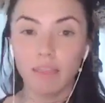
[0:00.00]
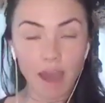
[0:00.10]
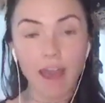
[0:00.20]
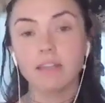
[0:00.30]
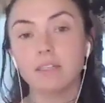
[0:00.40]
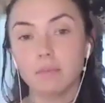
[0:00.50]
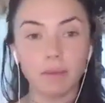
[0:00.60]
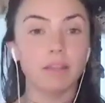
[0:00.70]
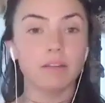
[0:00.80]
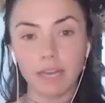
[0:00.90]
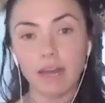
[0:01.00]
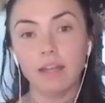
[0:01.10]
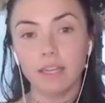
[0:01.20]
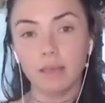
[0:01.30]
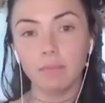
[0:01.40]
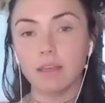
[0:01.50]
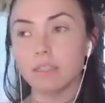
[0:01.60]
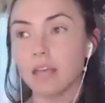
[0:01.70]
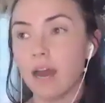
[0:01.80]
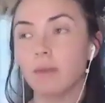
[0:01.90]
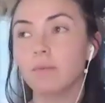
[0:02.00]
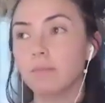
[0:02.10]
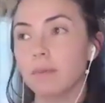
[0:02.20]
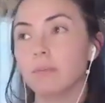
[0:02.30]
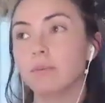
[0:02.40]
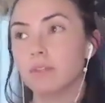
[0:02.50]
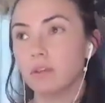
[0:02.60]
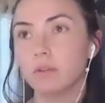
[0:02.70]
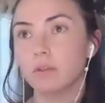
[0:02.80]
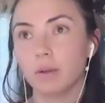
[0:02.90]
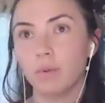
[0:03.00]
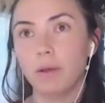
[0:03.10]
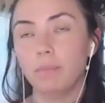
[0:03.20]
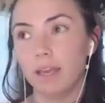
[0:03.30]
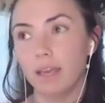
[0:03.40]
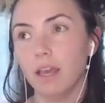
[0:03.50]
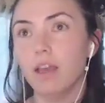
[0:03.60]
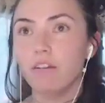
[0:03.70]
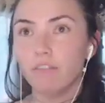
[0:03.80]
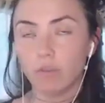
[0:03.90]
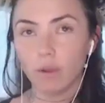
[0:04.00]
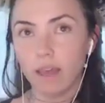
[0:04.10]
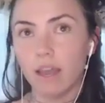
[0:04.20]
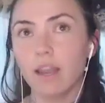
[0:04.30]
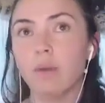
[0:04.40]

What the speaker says: that to be the reality, because I want people to use Ren Wellbeing for that.